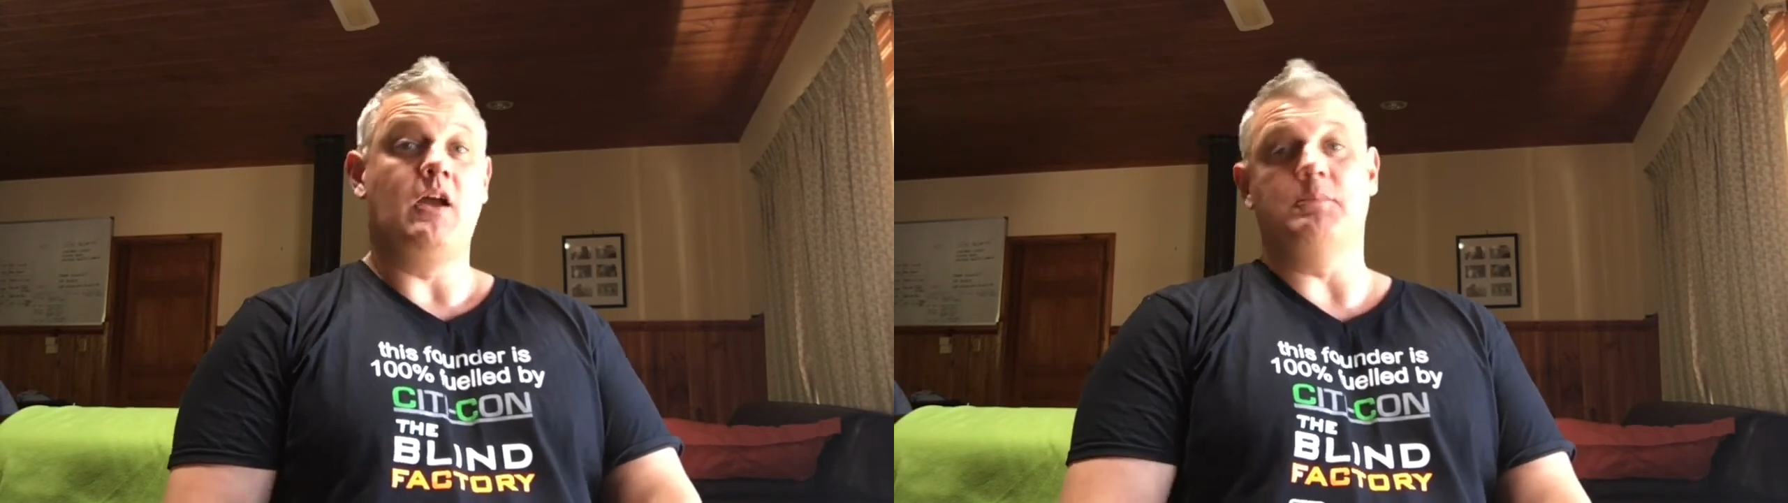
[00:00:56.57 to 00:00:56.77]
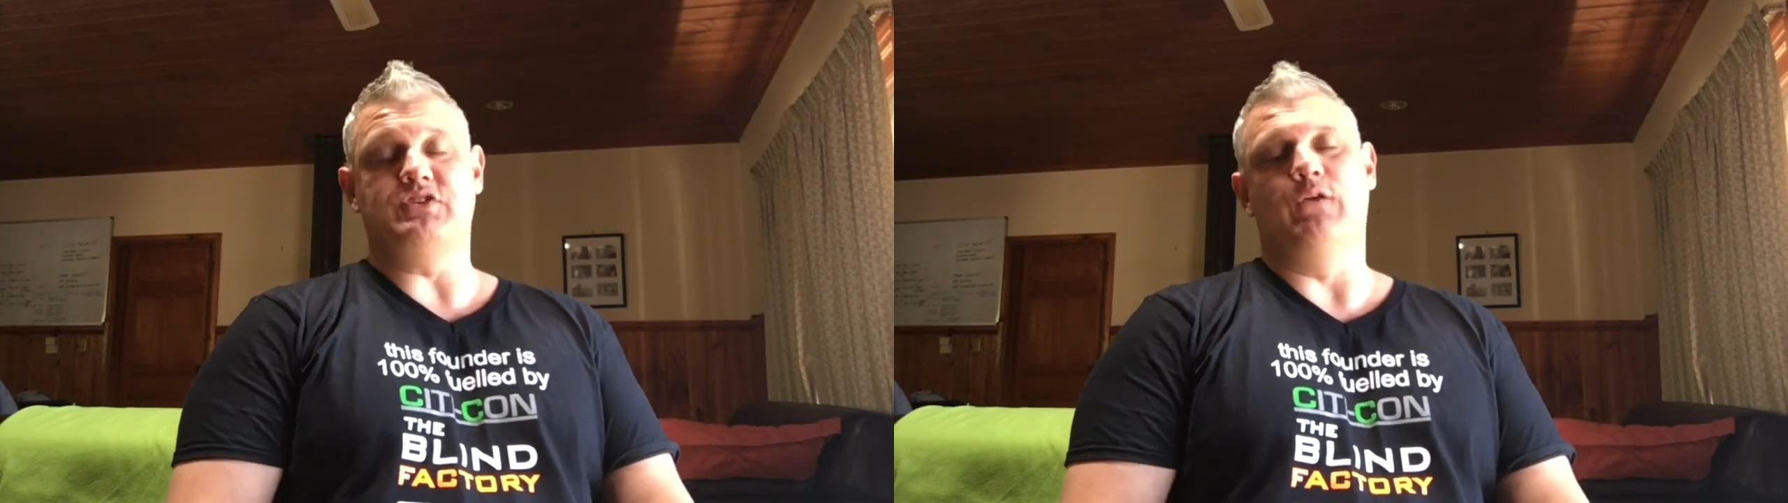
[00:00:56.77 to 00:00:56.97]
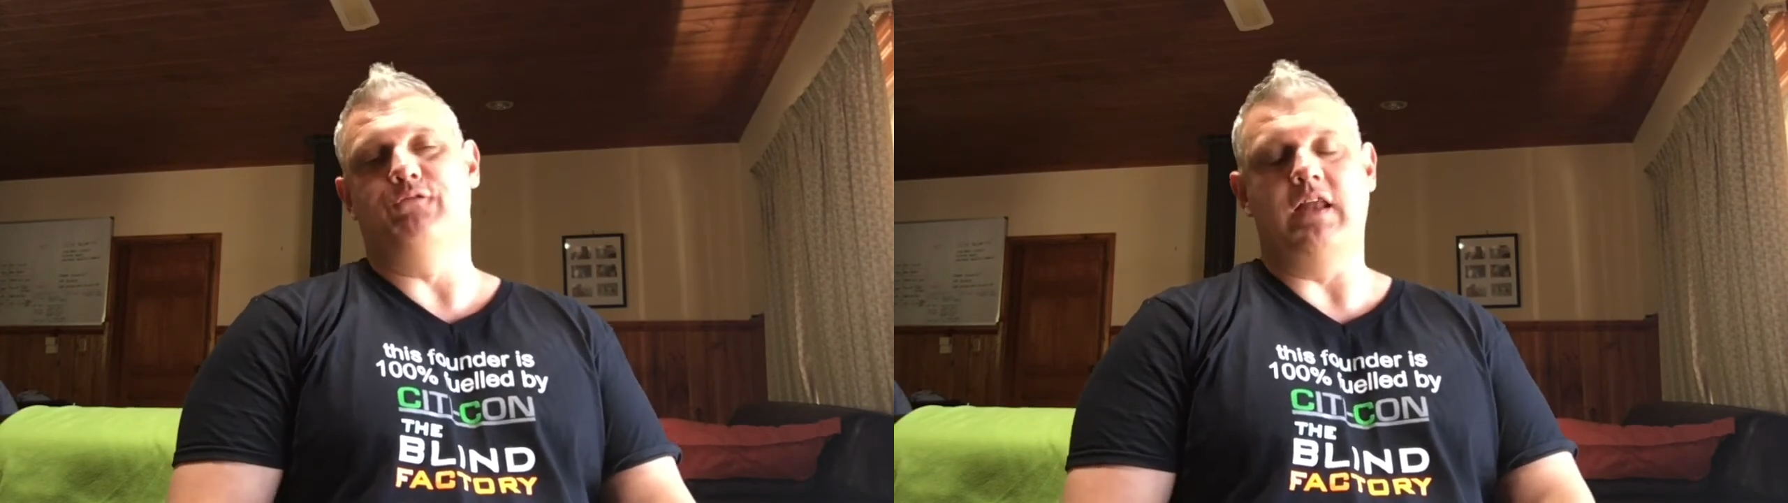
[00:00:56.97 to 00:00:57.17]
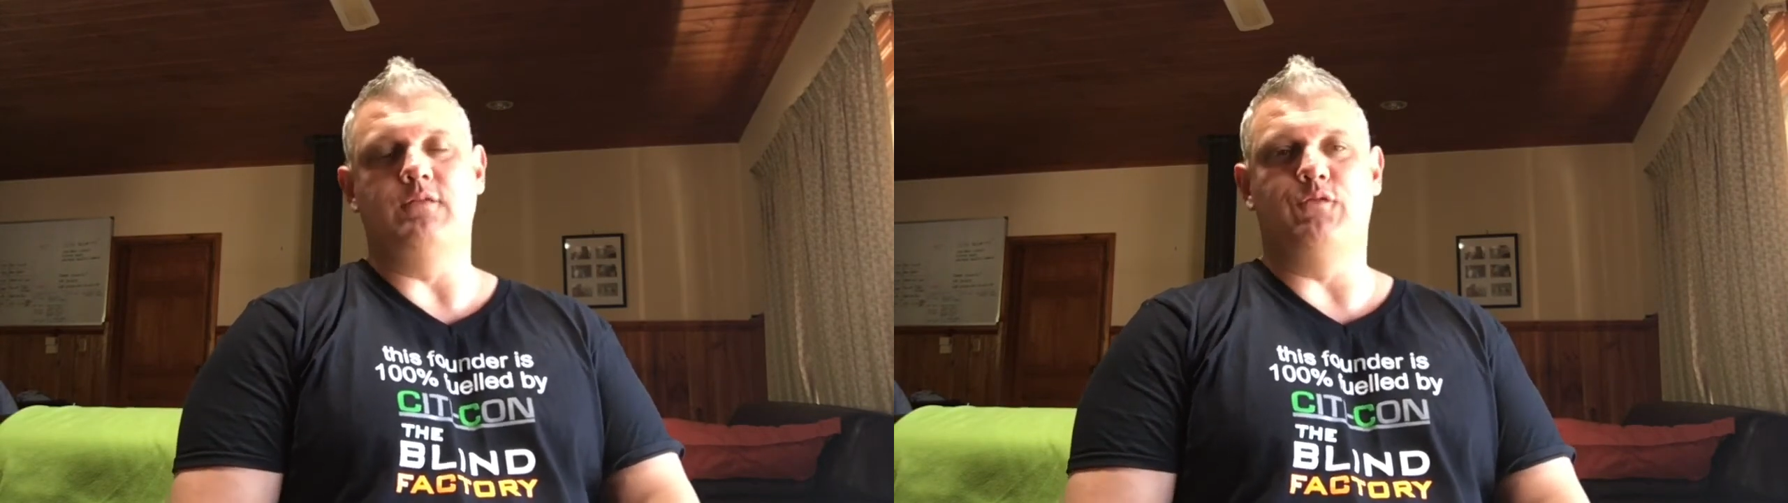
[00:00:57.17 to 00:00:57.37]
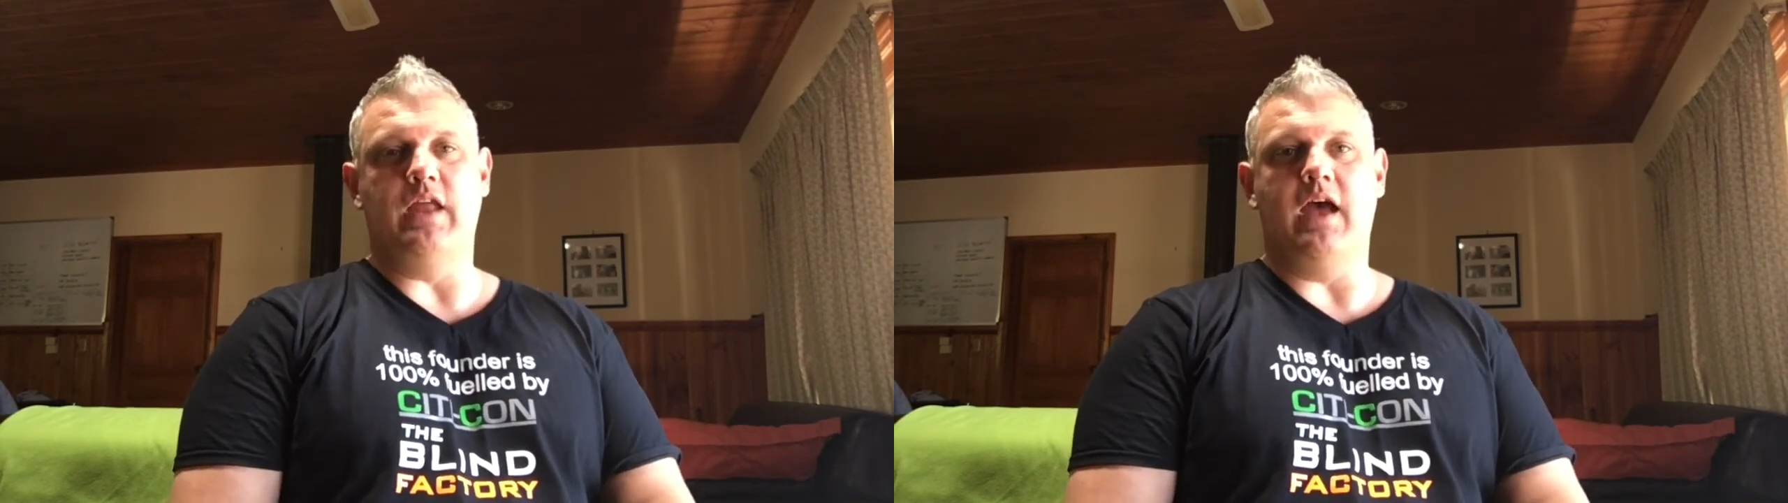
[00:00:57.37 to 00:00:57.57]
I'm
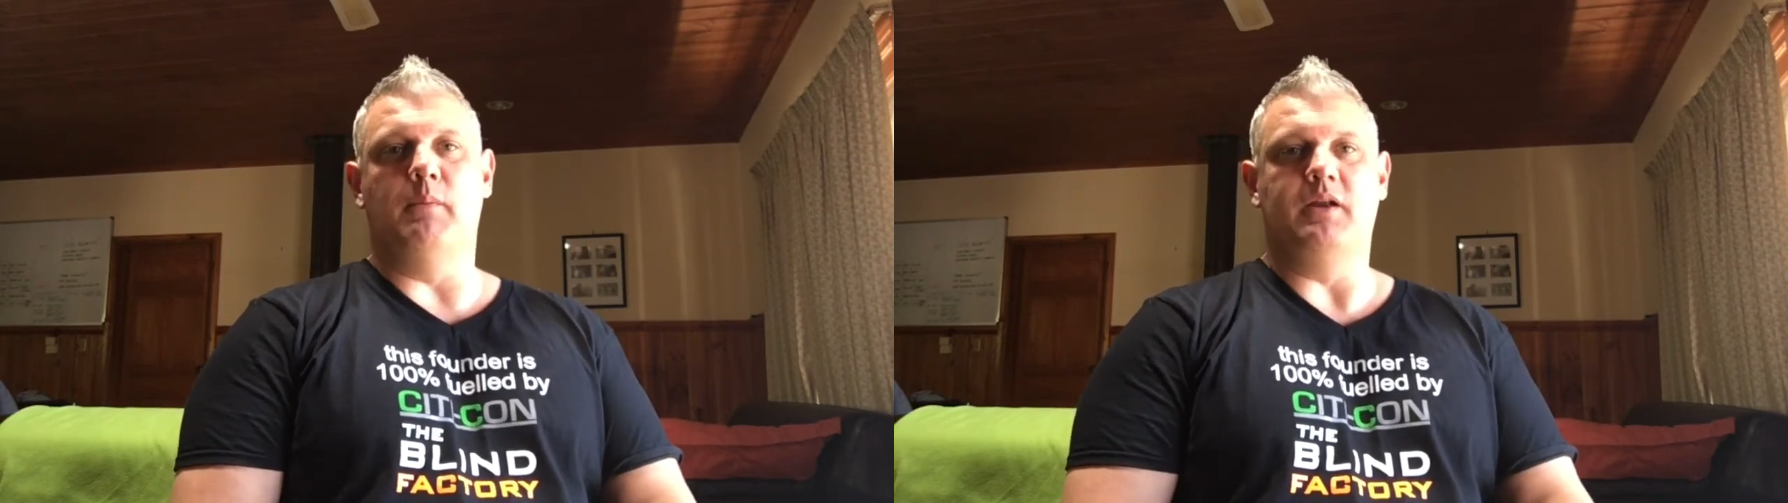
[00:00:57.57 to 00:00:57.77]
self-funded for now,